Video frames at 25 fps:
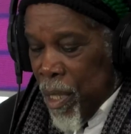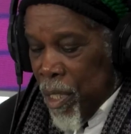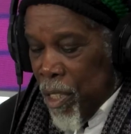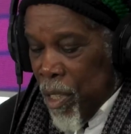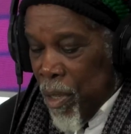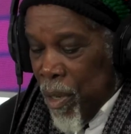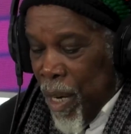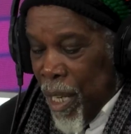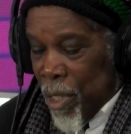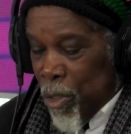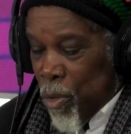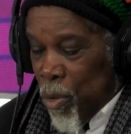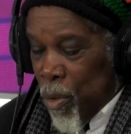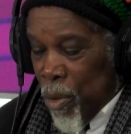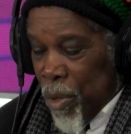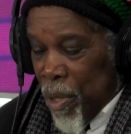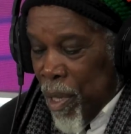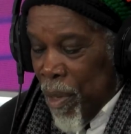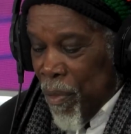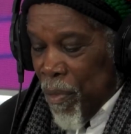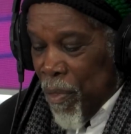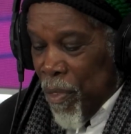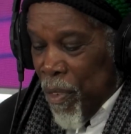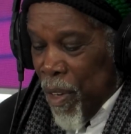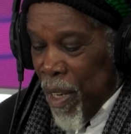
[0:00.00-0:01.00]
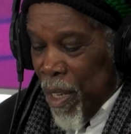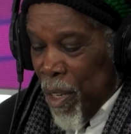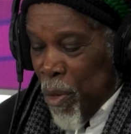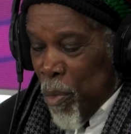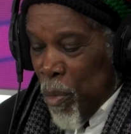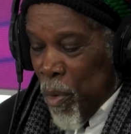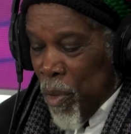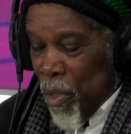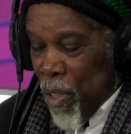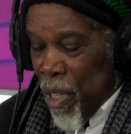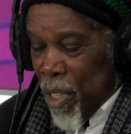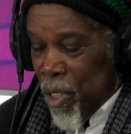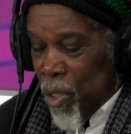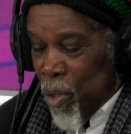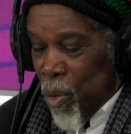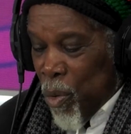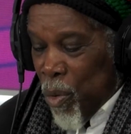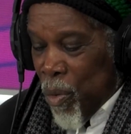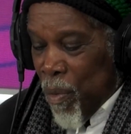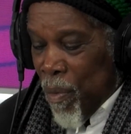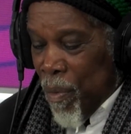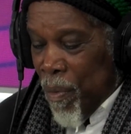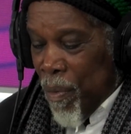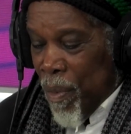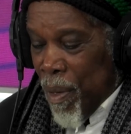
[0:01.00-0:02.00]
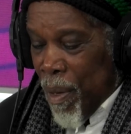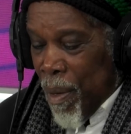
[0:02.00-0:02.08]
a natural thing for anyone that sort of